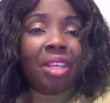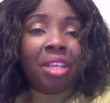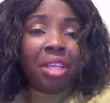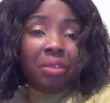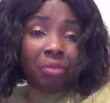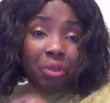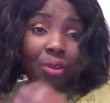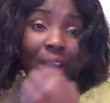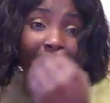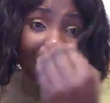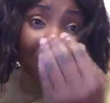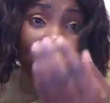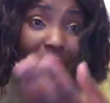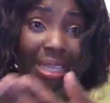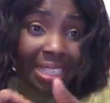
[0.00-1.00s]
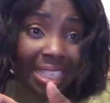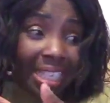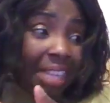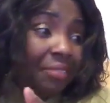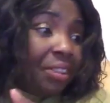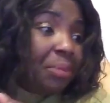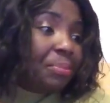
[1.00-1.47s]
If you know how to make the
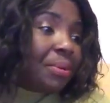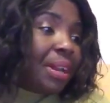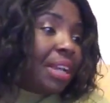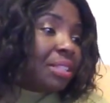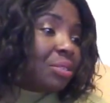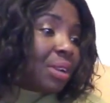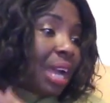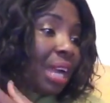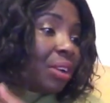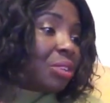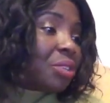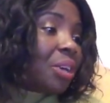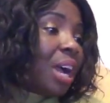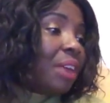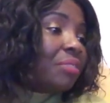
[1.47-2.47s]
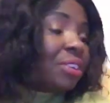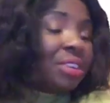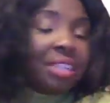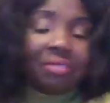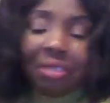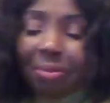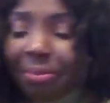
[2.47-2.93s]
living bread, you can also have your living